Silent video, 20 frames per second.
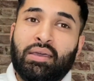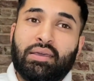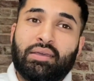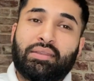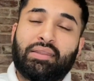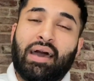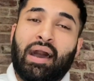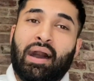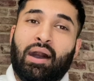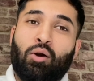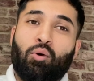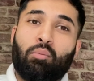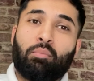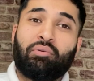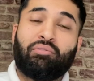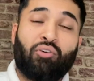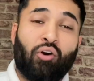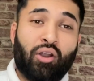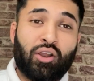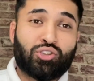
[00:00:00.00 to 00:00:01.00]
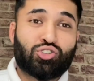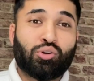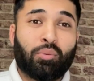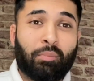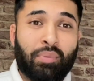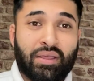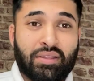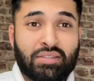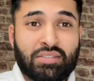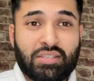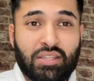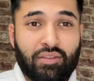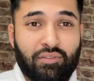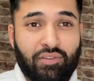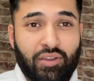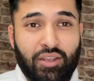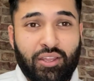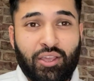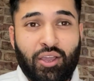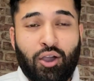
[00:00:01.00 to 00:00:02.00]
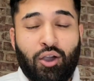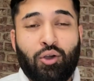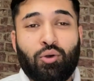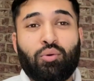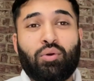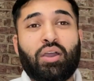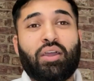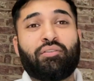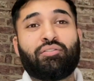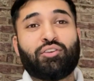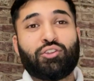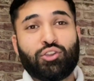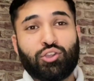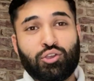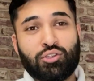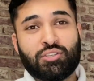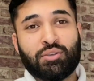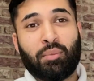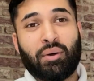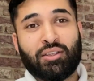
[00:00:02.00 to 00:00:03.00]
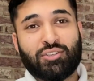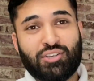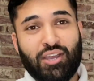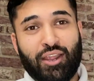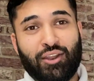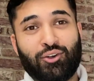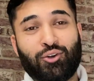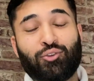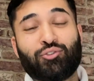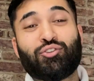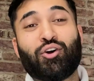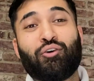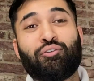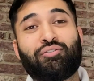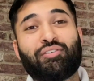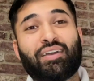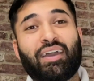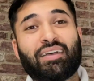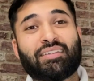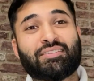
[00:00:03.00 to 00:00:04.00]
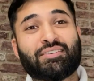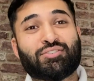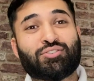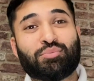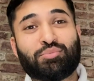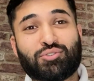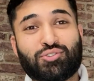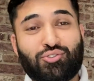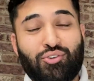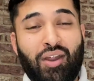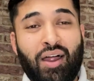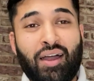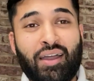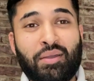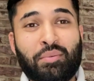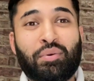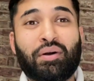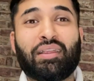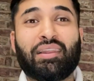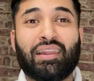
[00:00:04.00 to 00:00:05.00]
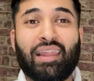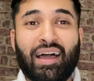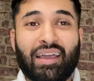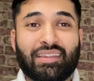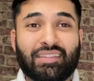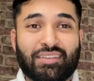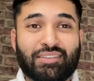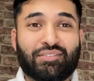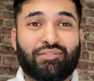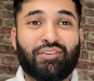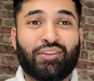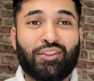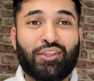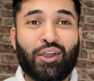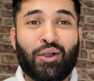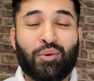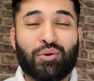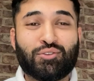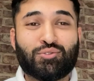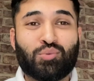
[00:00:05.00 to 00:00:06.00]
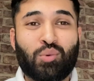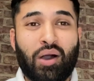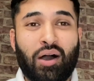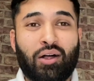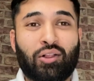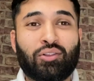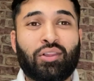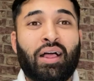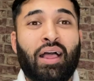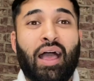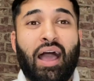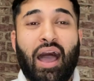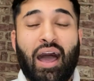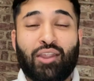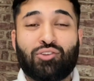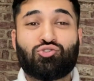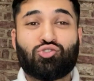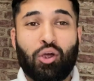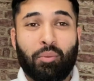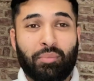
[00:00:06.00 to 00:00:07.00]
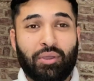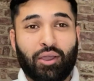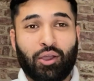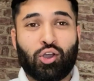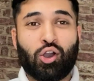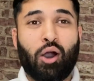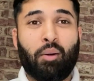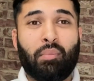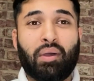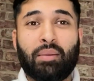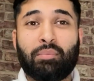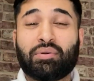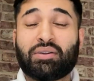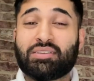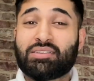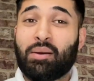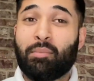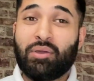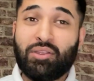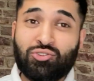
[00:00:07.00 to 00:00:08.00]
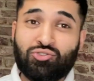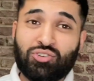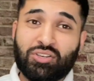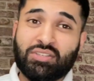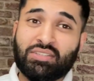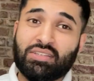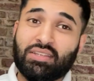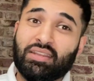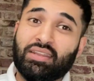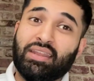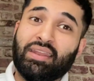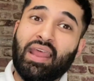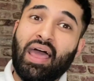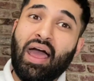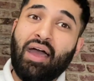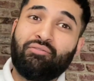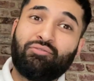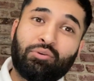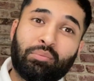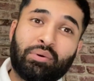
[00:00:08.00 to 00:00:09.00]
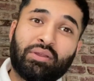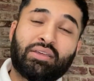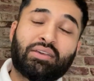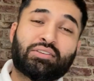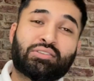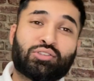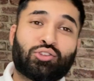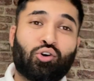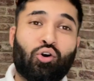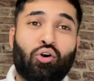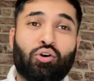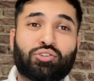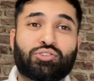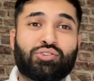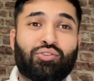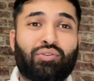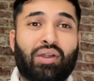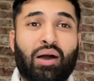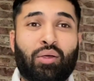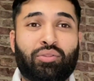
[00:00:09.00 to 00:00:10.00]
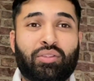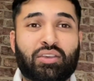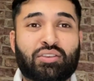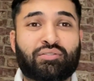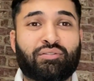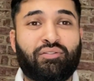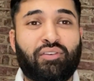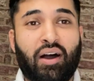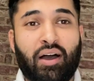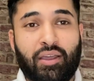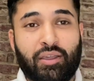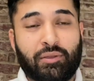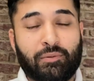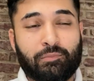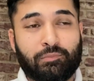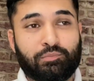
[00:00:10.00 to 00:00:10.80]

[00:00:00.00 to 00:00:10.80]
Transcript: Now, before I jump into the video, if you're new to my channel, don't forget to subscribe, like this video as well, and drop me a comment because I'm interested in everybody's thoughts around this fight.